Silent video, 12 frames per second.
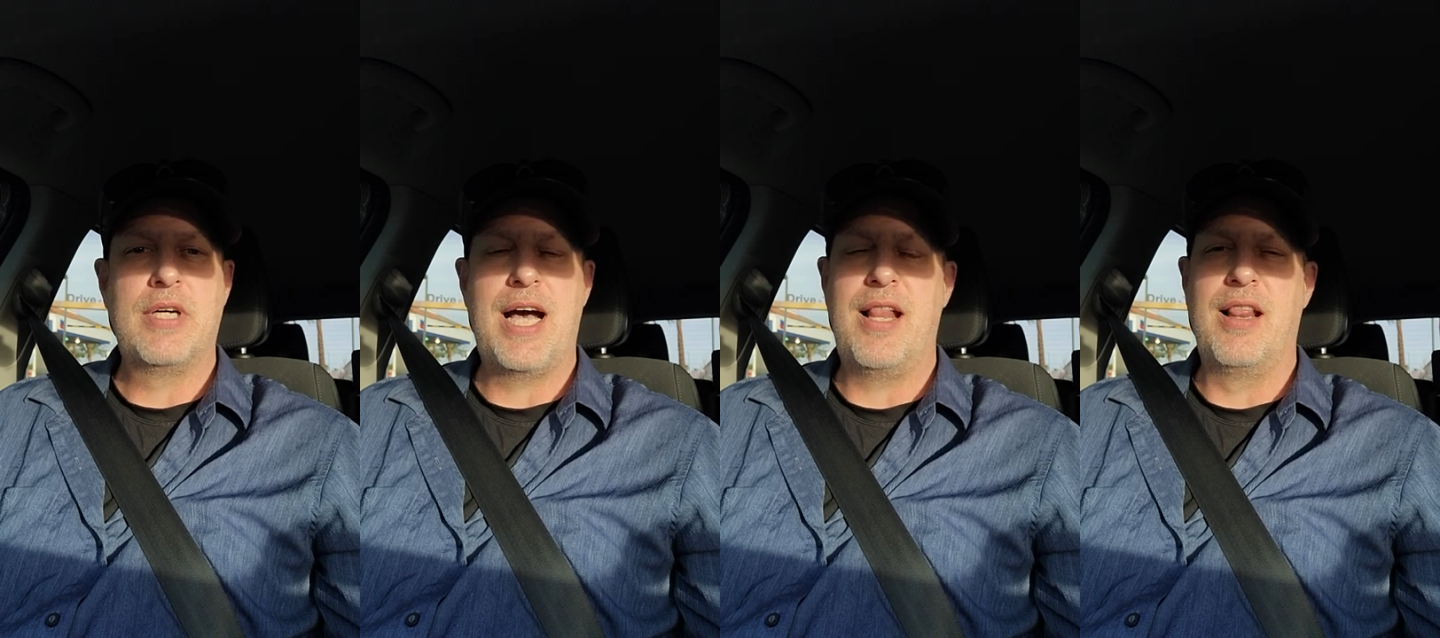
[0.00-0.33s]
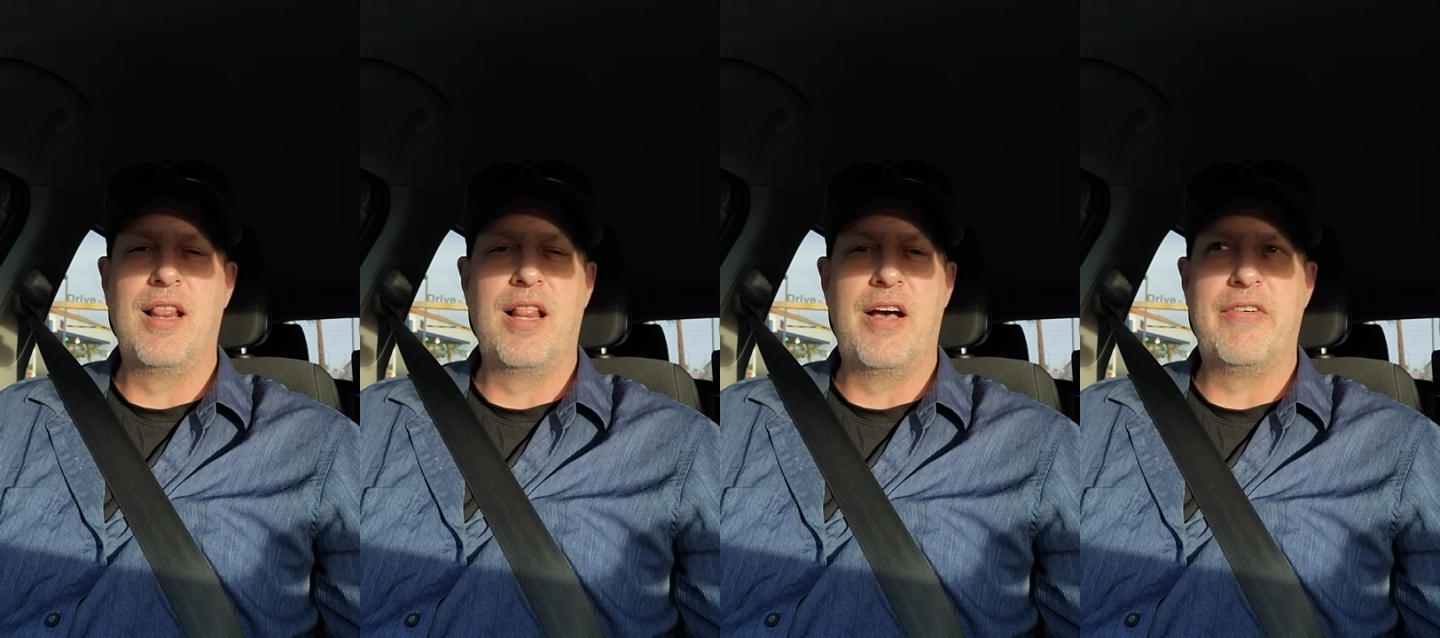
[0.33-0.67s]
I
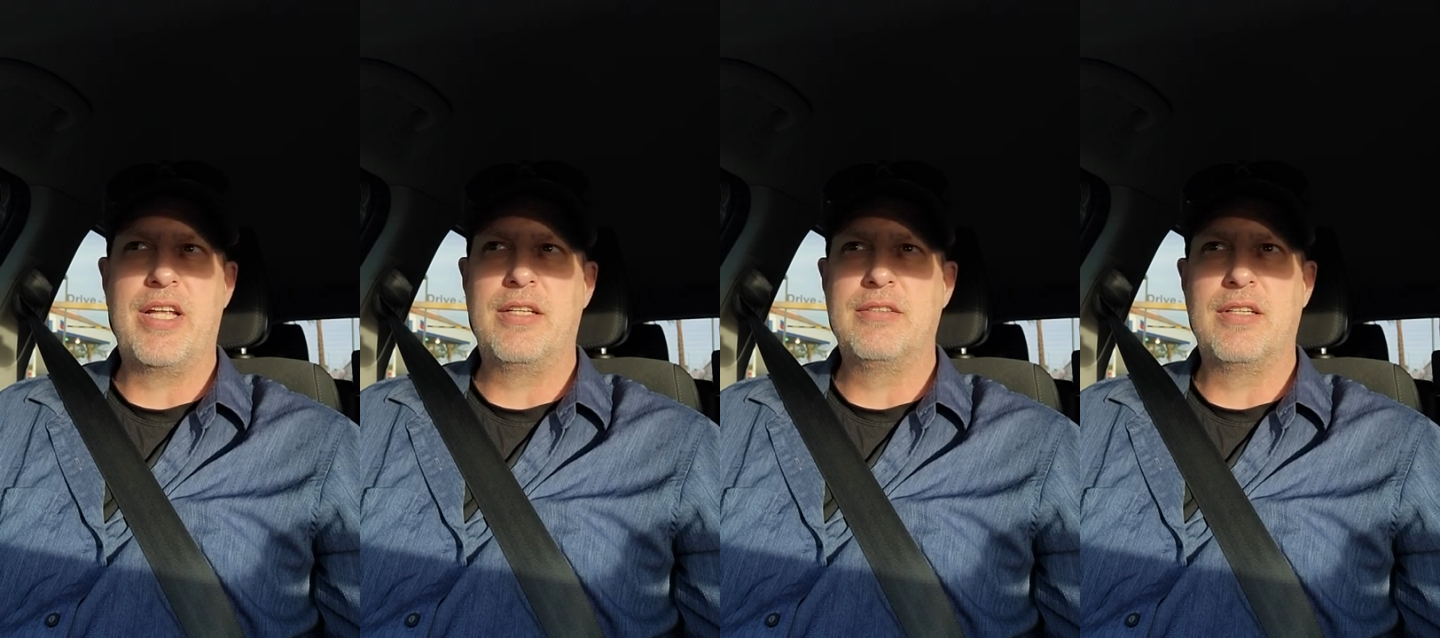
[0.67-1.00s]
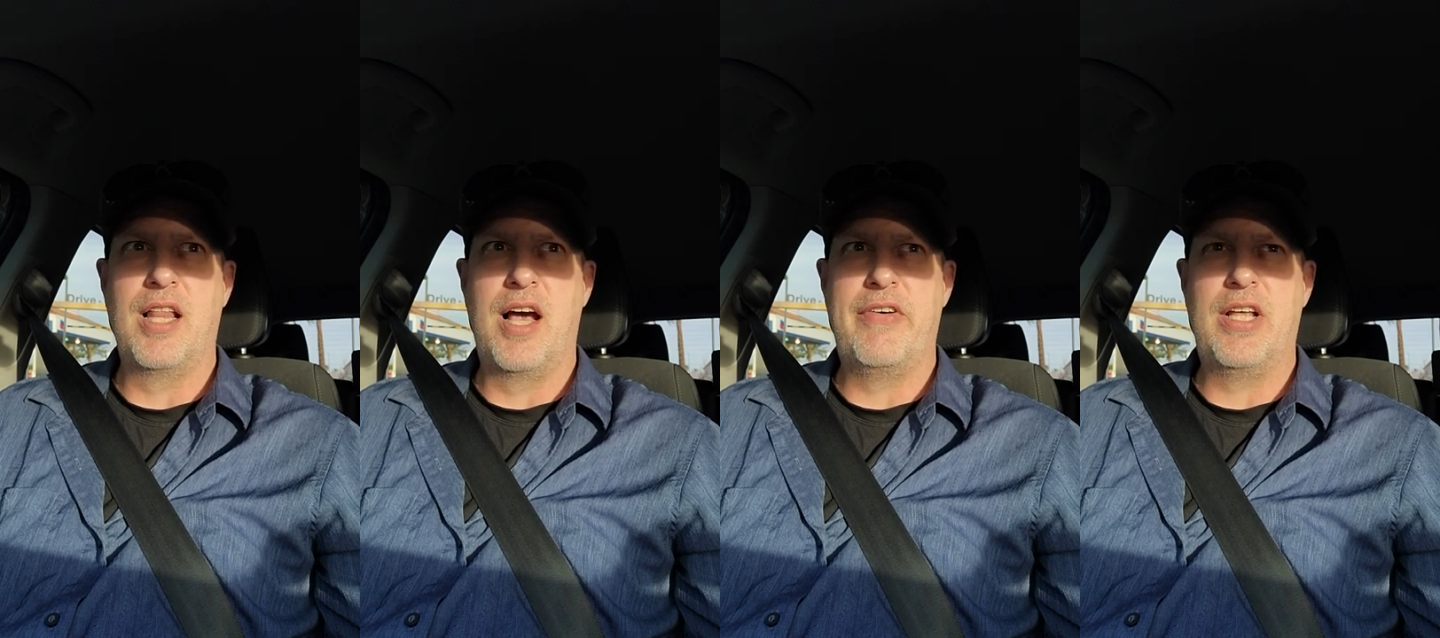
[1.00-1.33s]
love it.
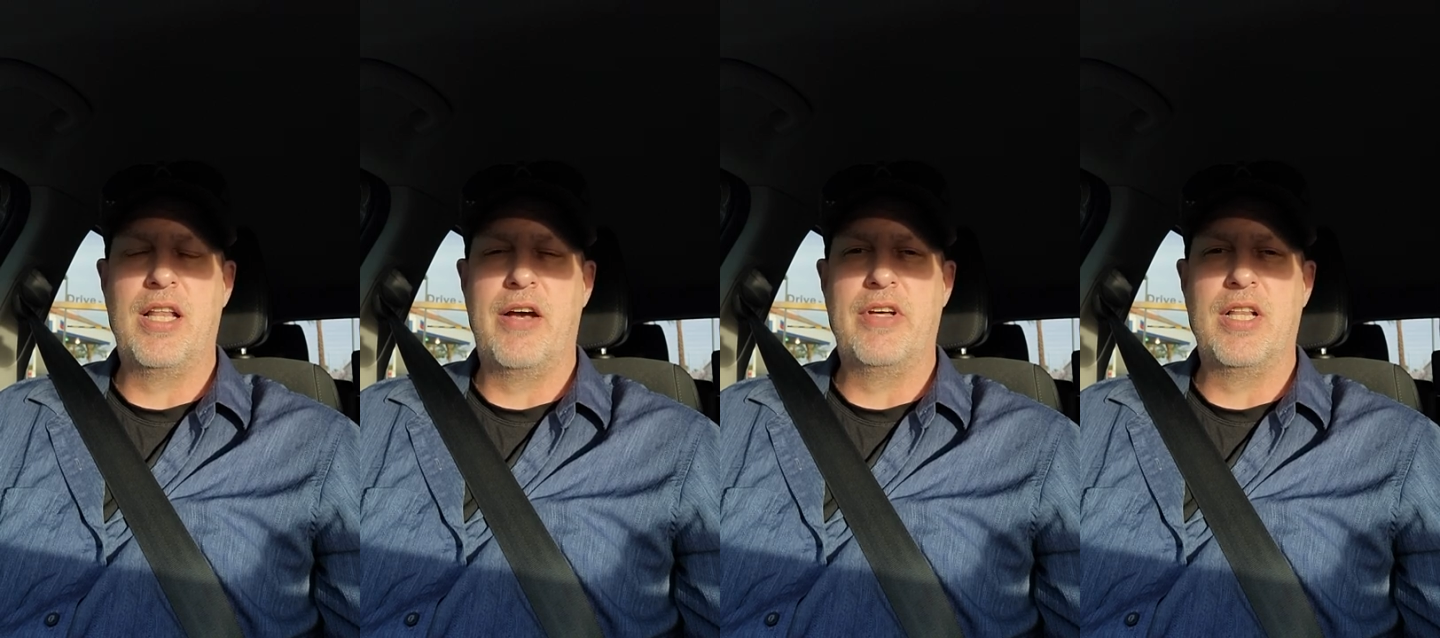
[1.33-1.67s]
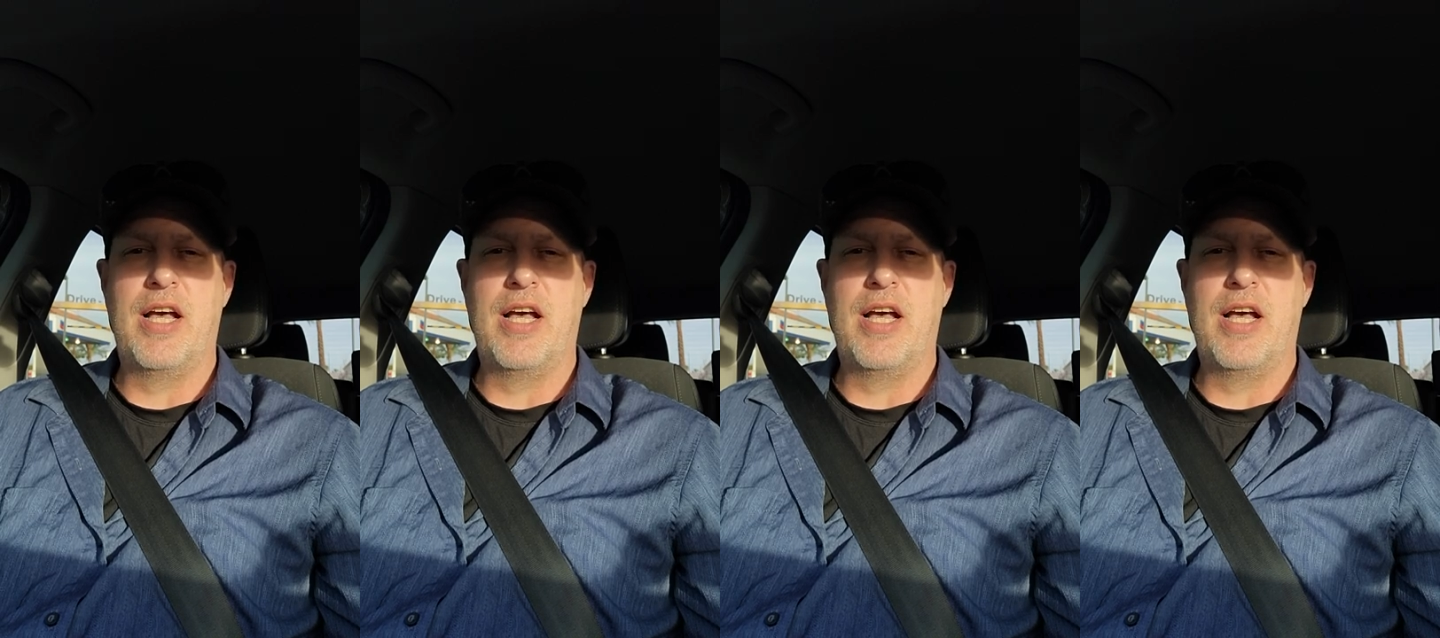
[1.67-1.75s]
Love it, love it,